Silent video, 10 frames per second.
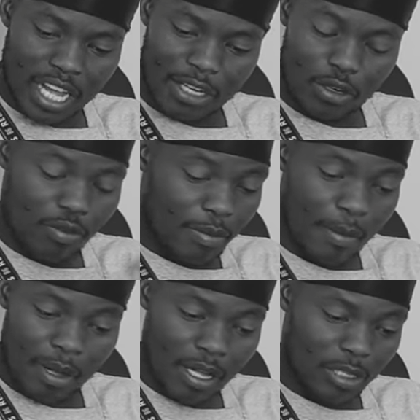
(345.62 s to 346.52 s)
I don't
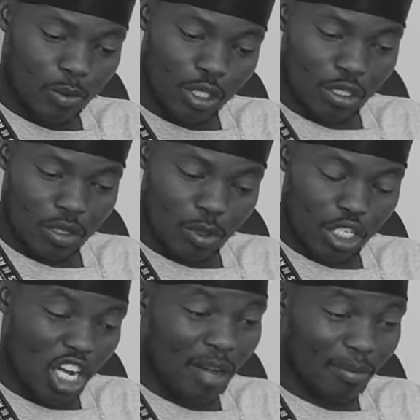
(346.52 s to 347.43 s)
remember which,
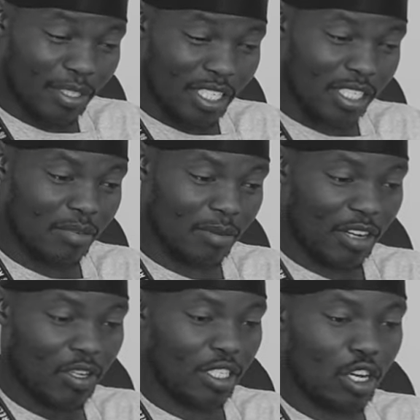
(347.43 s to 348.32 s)
which competition, but it
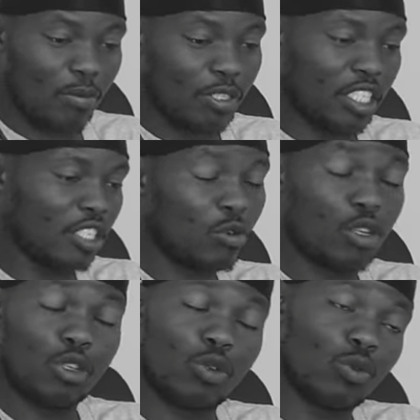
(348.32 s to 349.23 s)
was a competition where
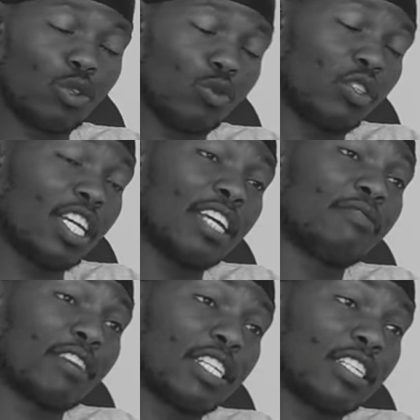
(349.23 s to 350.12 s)
you you would get
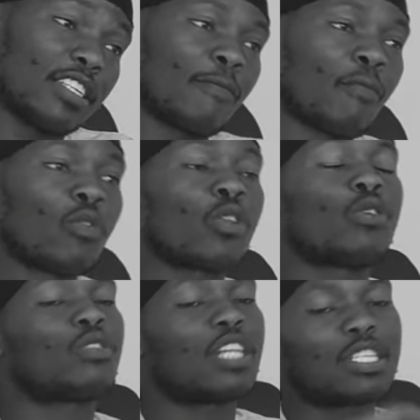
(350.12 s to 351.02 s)
funding.
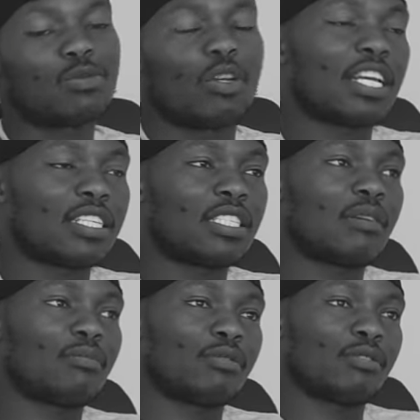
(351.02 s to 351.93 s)
So yeah. that's when I
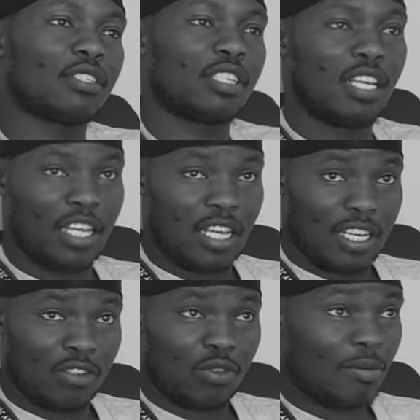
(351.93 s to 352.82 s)
stumbled
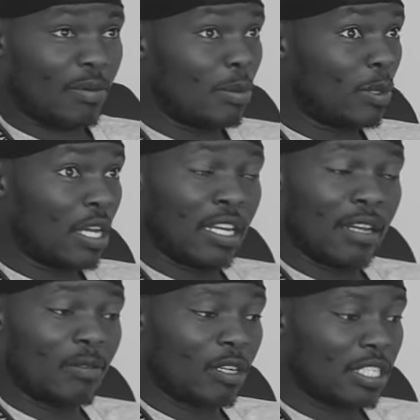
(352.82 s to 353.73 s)
in Trimham and I
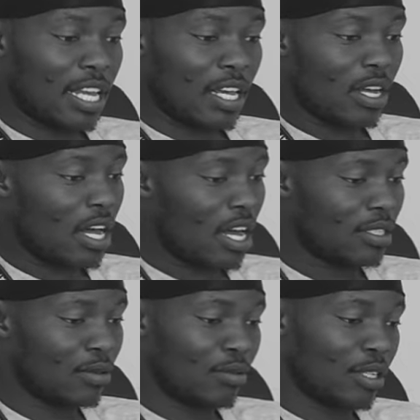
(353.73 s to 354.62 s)
was like, ah,
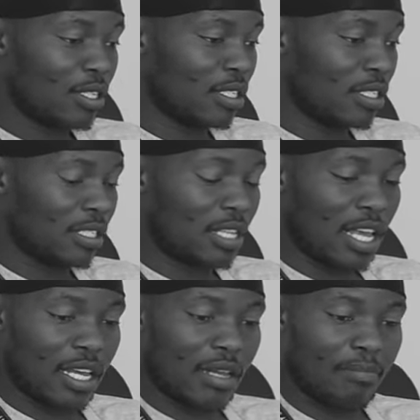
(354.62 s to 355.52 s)
so this is
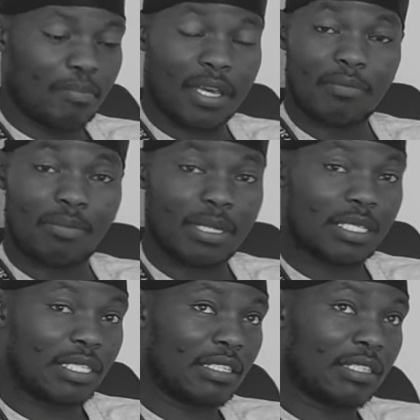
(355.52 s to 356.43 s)
like a big
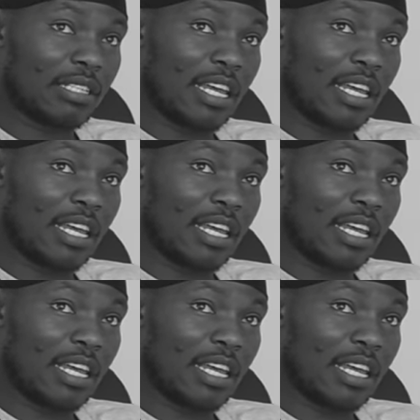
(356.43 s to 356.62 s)
business.